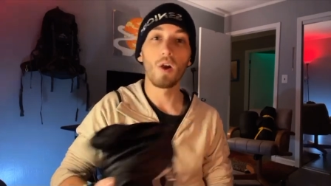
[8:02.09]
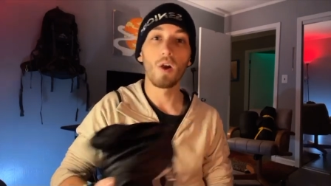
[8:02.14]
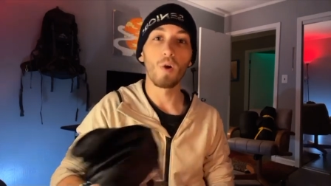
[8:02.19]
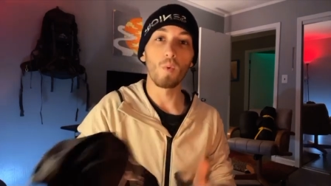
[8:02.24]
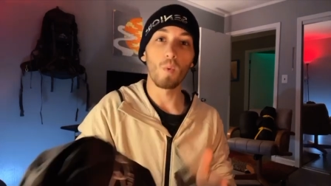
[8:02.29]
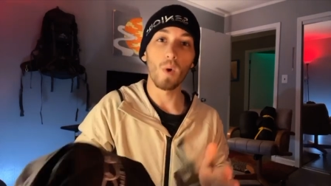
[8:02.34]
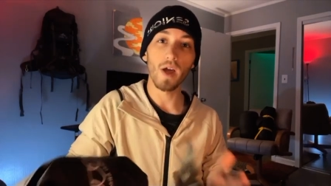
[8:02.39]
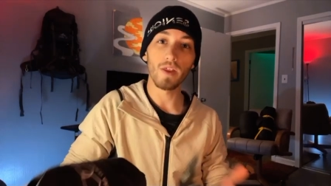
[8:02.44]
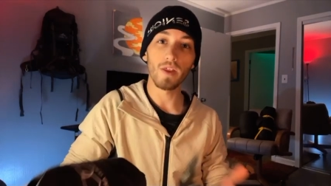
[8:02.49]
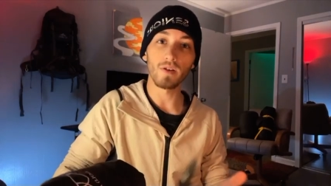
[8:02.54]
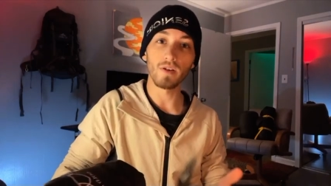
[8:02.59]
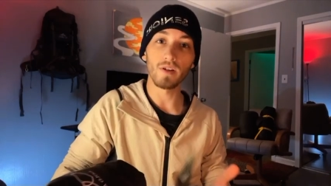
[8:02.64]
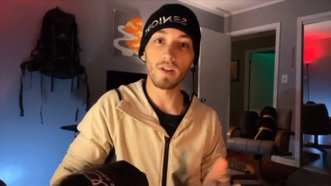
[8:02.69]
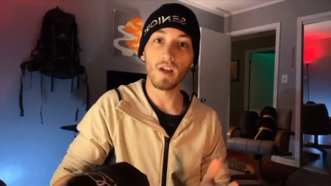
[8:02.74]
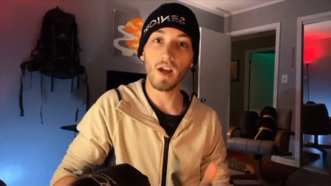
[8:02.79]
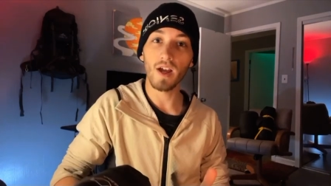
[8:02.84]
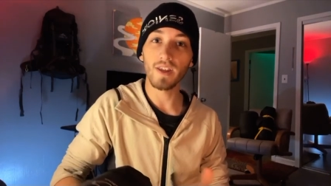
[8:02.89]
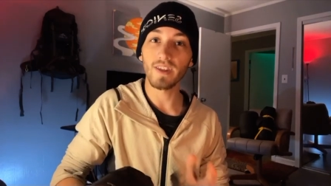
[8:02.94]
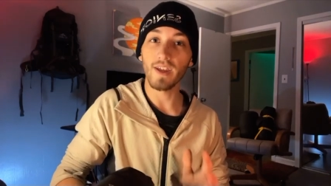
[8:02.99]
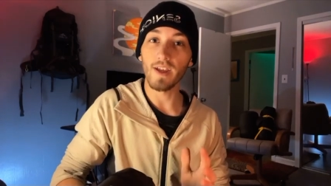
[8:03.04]
Whether or
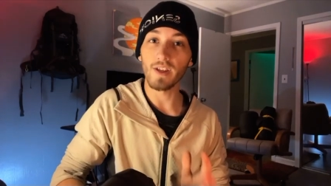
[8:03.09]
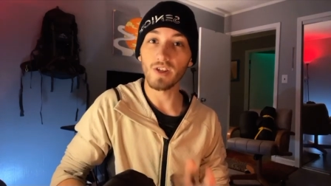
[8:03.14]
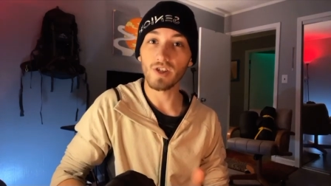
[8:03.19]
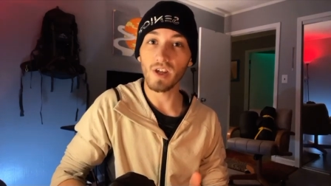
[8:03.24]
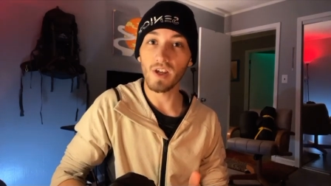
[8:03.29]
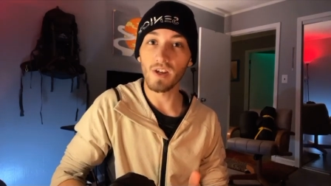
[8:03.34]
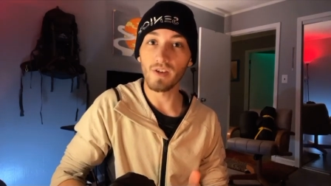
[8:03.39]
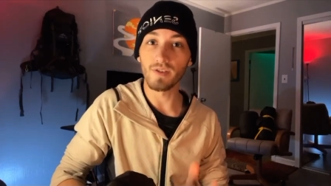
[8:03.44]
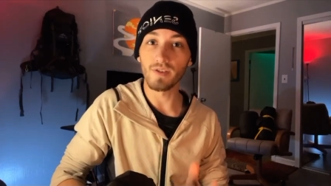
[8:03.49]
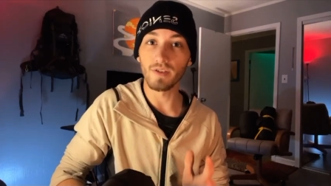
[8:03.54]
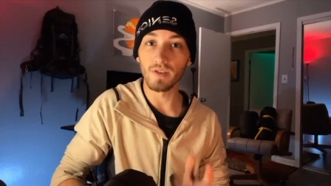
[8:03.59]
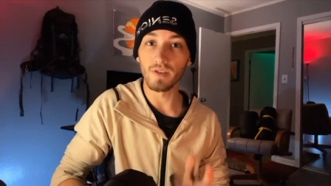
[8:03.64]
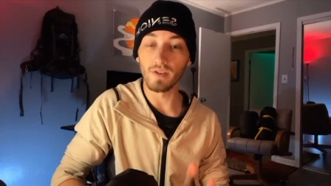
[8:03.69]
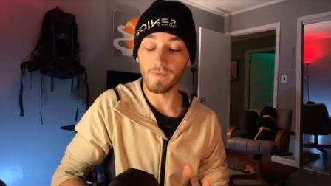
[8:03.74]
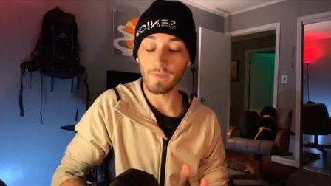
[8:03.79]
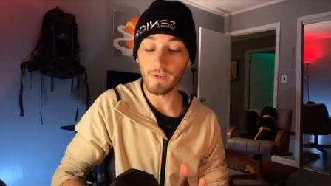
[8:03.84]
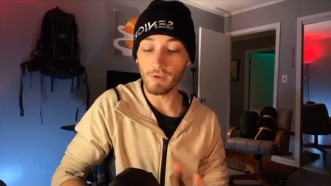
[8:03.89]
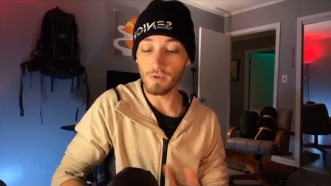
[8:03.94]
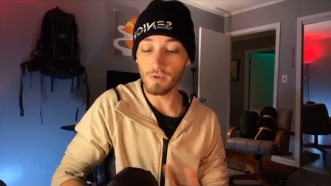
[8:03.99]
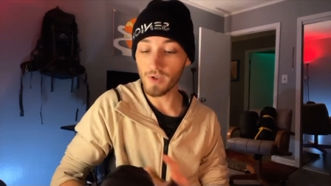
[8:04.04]
not that changes in the
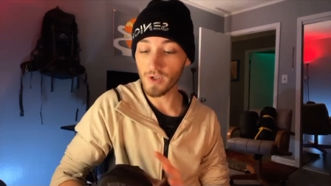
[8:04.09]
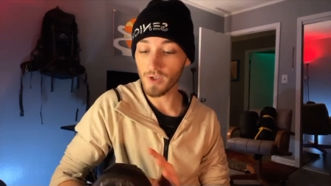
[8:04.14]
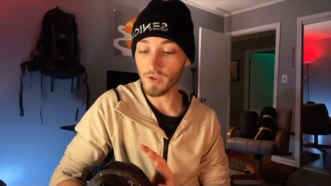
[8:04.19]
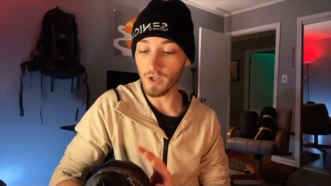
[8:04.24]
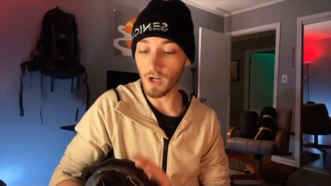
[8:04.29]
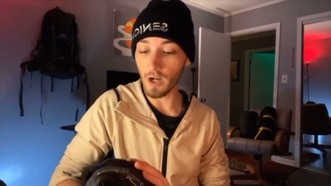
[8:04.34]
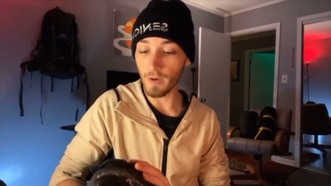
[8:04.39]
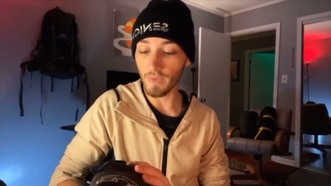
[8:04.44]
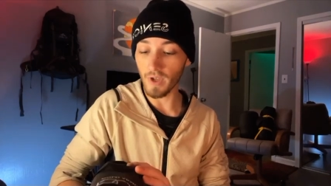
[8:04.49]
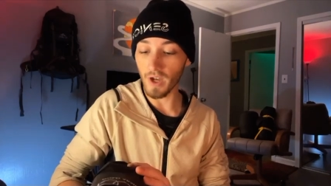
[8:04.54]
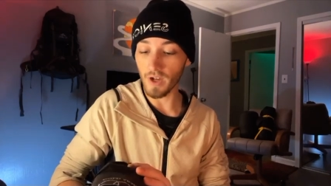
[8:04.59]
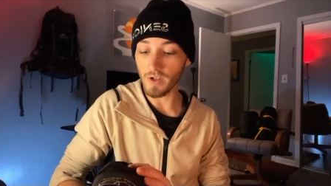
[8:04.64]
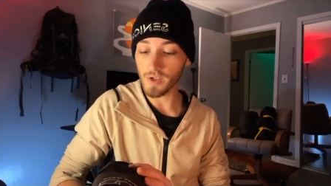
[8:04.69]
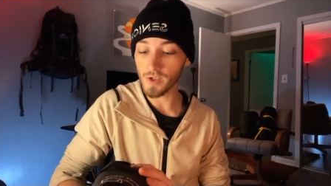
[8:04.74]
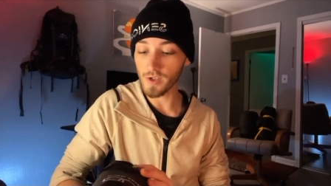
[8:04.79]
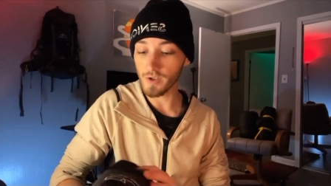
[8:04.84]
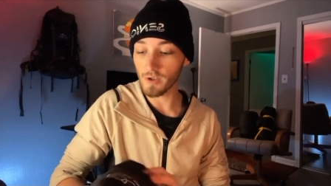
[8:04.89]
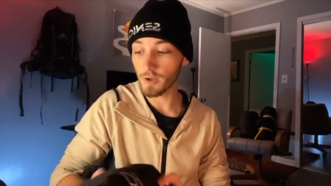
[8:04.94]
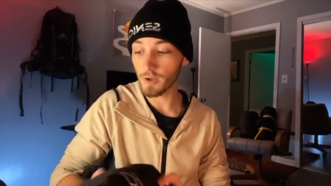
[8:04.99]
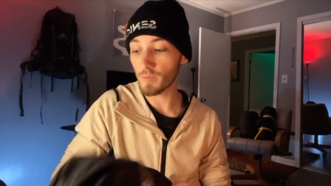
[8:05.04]
future, I'm not
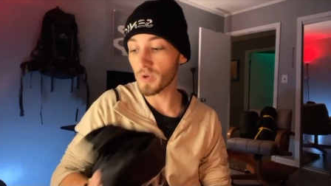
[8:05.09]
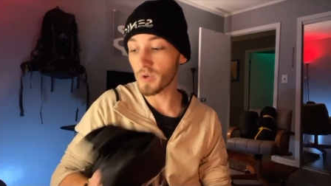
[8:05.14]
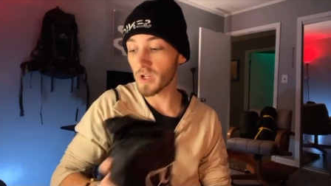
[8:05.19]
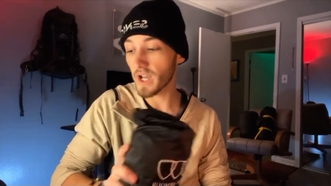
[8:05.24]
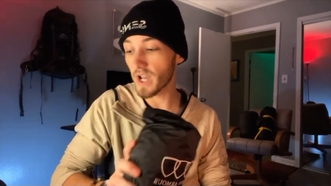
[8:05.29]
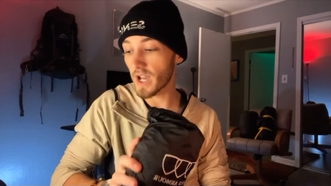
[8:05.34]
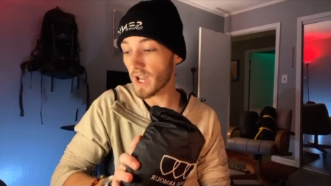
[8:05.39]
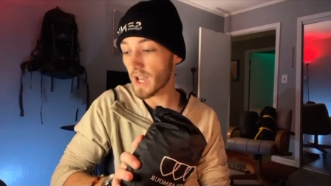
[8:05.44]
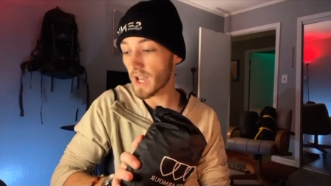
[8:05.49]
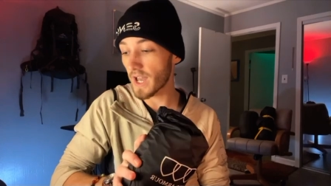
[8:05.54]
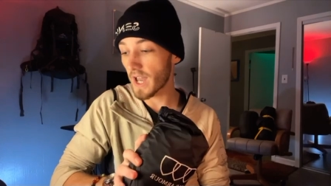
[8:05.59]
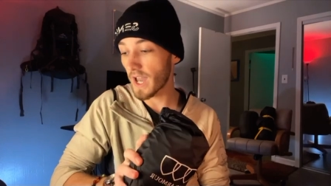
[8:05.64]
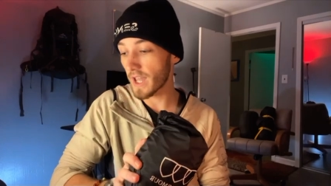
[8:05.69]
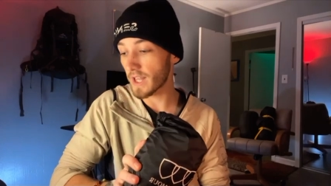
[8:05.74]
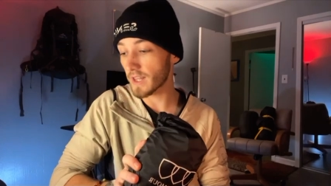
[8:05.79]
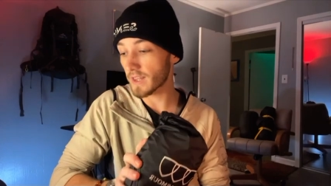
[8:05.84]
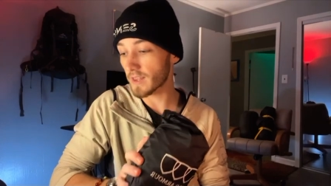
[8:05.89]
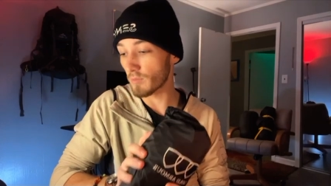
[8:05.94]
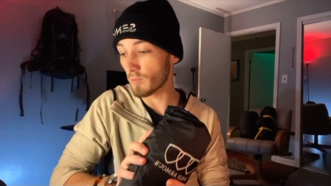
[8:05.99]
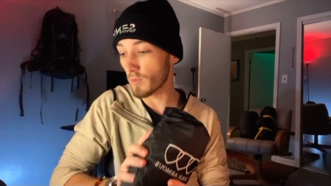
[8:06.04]
sure, but
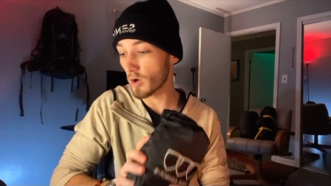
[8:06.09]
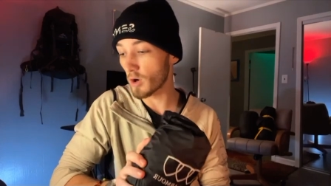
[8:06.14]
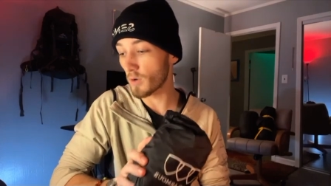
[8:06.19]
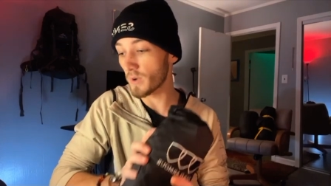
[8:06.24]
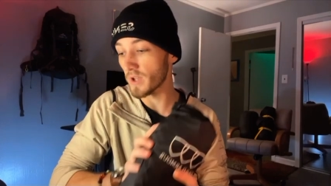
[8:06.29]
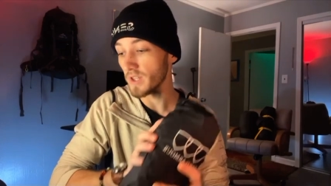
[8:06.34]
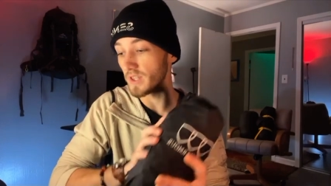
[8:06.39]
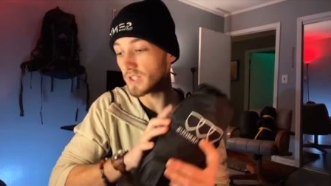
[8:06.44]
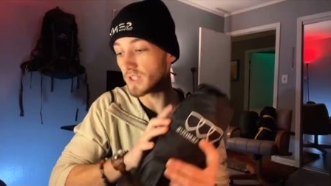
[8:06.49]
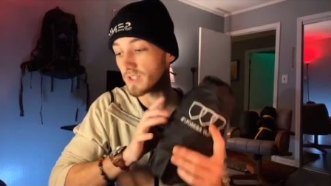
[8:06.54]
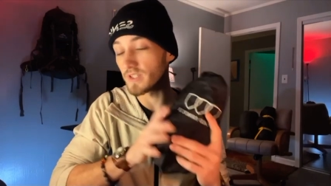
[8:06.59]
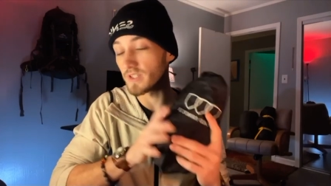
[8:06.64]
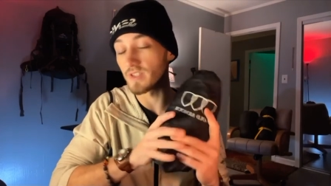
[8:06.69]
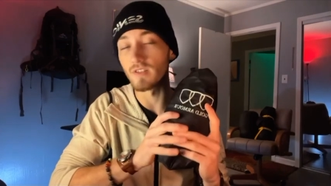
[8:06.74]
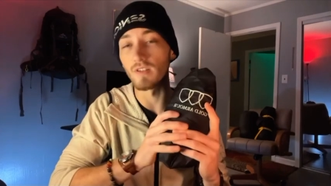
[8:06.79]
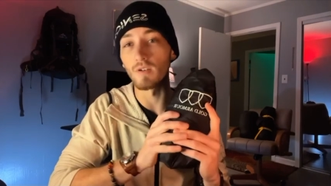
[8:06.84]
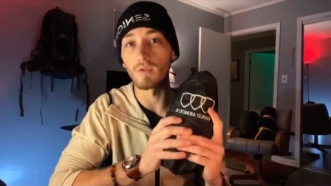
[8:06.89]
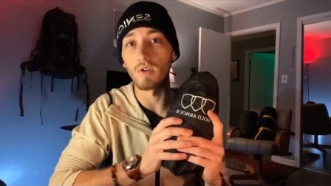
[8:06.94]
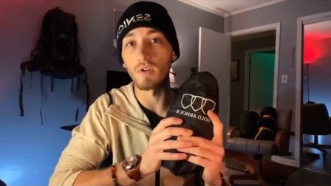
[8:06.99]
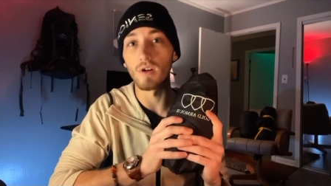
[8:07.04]
at the moment, this is
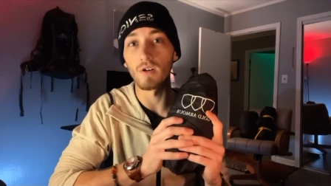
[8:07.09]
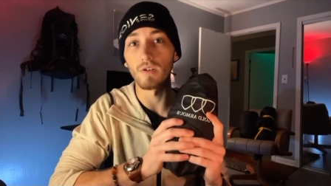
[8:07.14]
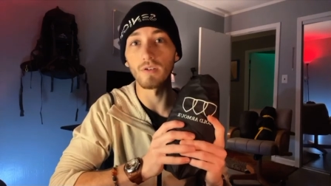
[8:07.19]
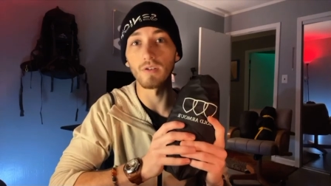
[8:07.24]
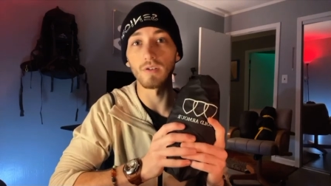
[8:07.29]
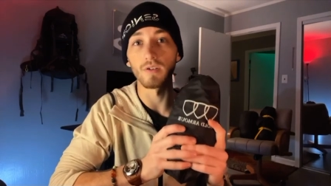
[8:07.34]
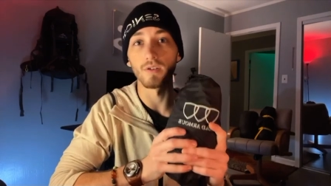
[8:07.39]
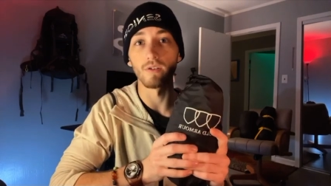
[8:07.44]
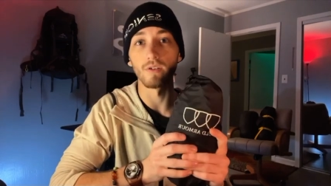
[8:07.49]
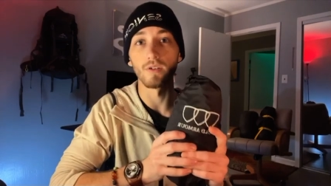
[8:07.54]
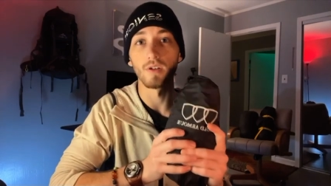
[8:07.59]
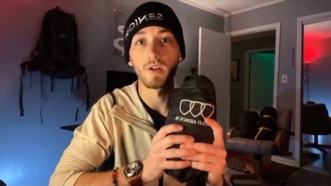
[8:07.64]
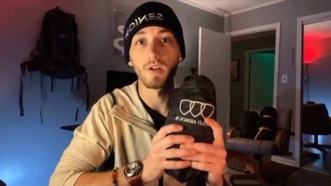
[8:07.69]
no longer